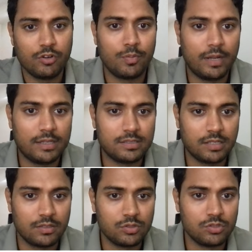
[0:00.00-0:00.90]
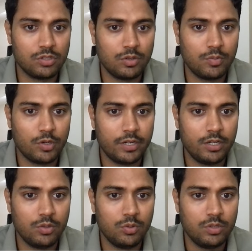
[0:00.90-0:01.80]
for plastic. So
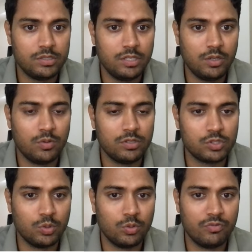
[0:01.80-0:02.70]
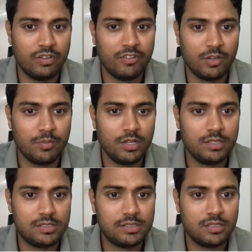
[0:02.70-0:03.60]
0.2 is equals to favorable
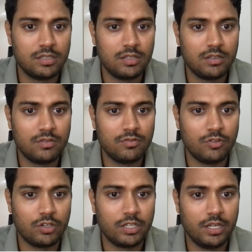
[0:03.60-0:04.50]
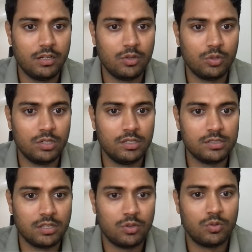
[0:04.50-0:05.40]
is 14, total is
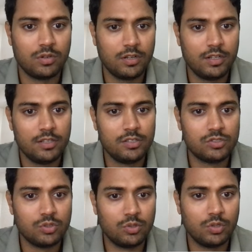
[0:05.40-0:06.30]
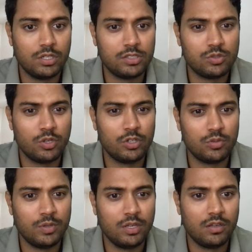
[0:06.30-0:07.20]
unknown. So total is going to
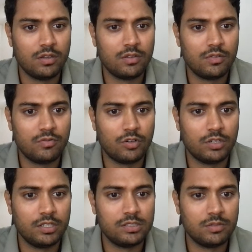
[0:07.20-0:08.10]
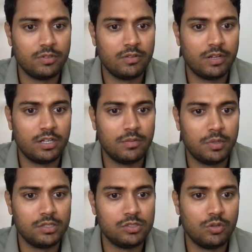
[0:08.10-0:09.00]
be 14 divided by
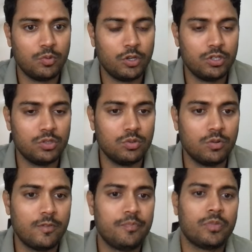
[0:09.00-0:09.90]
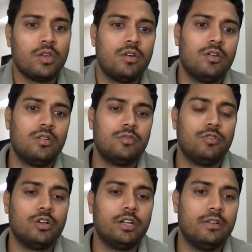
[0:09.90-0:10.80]
0.2.
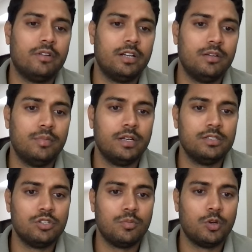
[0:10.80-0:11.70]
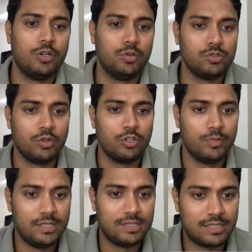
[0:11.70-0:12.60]
14 divided by 0.2 is going to
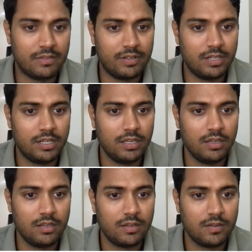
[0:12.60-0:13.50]
be 70.